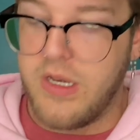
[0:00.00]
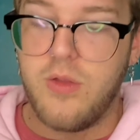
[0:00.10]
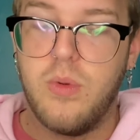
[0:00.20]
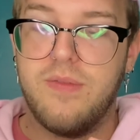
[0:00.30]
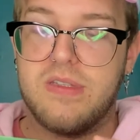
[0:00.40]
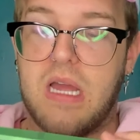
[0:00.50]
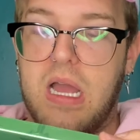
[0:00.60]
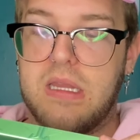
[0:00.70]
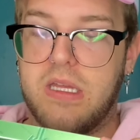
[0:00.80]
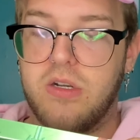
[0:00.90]
another one of his
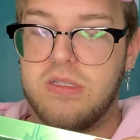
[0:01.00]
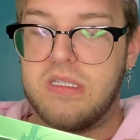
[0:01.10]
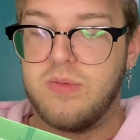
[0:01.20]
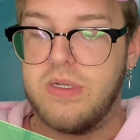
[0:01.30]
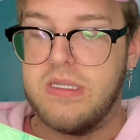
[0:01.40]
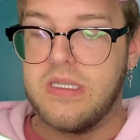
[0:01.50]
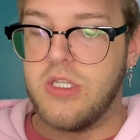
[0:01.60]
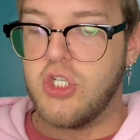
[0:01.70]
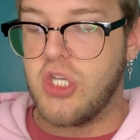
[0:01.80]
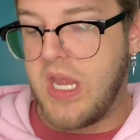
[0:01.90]
eyeliners. This one is in
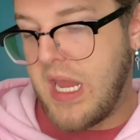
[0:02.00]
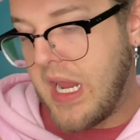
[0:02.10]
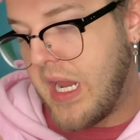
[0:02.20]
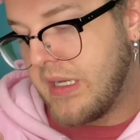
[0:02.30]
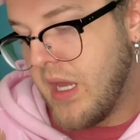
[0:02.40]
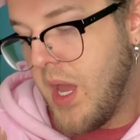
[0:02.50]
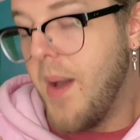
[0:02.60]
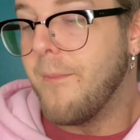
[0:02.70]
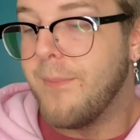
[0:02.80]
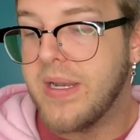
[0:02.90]
the shade
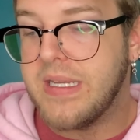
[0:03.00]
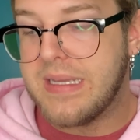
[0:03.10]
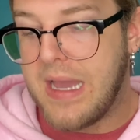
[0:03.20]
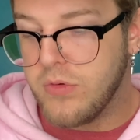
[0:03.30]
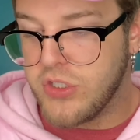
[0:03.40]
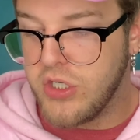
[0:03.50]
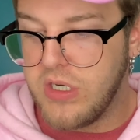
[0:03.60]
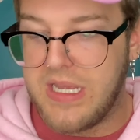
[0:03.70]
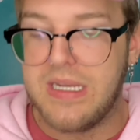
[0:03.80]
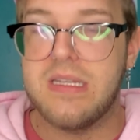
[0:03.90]
Money Counter.
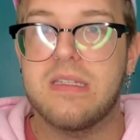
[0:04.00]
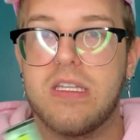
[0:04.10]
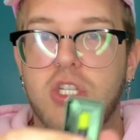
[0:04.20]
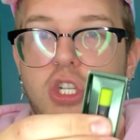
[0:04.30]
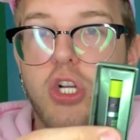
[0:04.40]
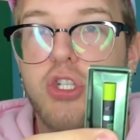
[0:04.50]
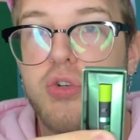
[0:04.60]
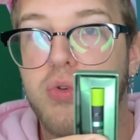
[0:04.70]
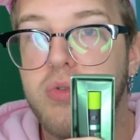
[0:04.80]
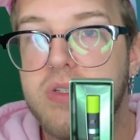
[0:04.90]
It is this
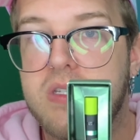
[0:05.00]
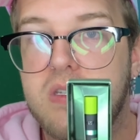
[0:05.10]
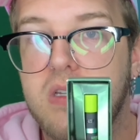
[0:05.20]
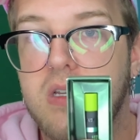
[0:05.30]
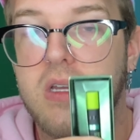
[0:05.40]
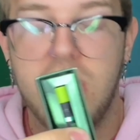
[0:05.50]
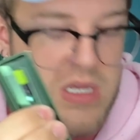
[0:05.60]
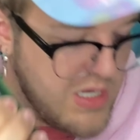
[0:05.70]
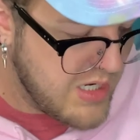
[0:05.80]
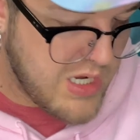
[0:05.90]
chartreuse
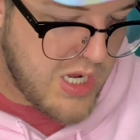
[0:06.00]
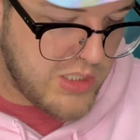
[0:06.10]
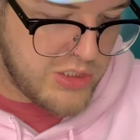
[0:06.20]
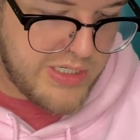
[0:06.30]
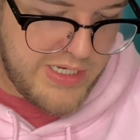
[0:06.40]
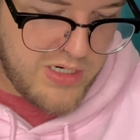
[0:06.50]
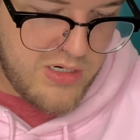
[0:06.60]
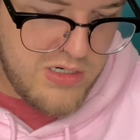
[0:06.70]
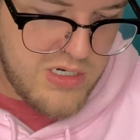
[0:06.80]
color here.